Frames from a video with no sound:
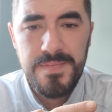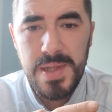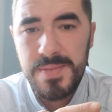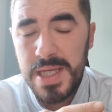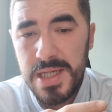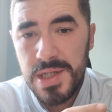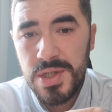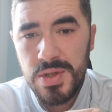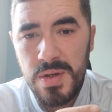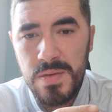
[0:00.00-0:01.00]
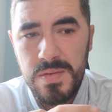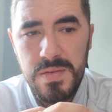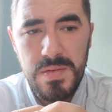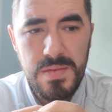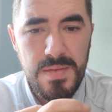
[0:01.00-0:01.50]
I'm thinking of yous all.
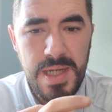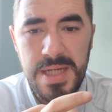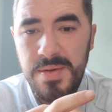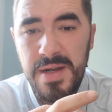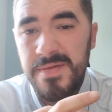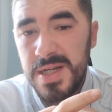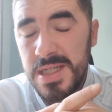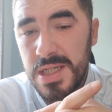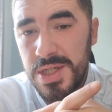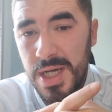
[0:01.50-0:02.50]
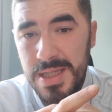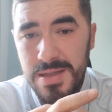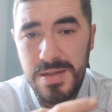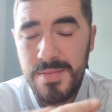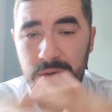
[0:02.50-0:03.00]
Anyone ever needs a chat,
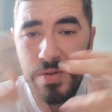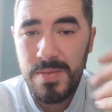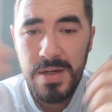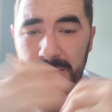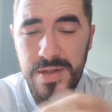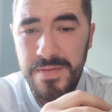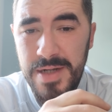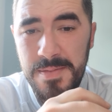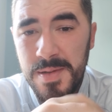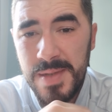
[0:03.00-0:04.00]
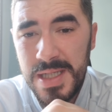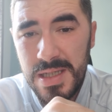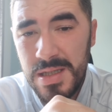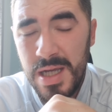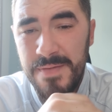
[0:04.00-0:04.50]
you're more than welcome to ring me, mate,
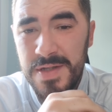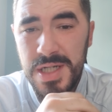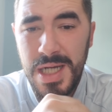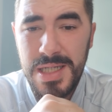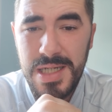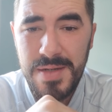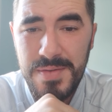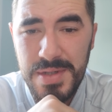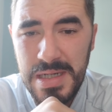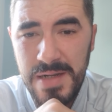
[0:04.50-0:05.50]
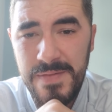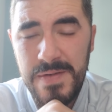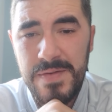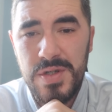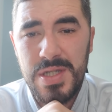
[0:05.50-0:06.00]
and have a chat, you get what I'm saying? Even
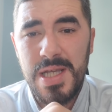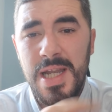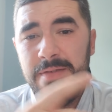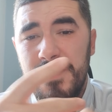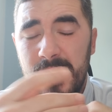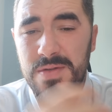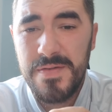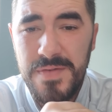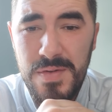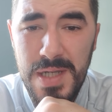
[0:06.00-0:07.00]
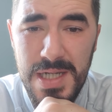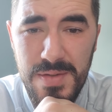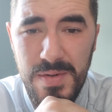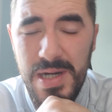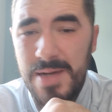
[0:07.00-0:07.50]
if it's just to laugh about a few things,
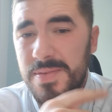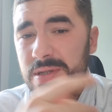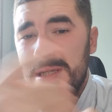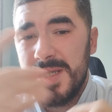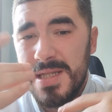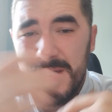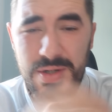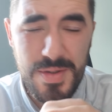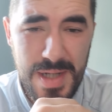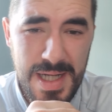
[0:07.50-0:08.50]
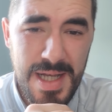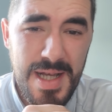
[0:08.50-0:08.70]
what happens, and just a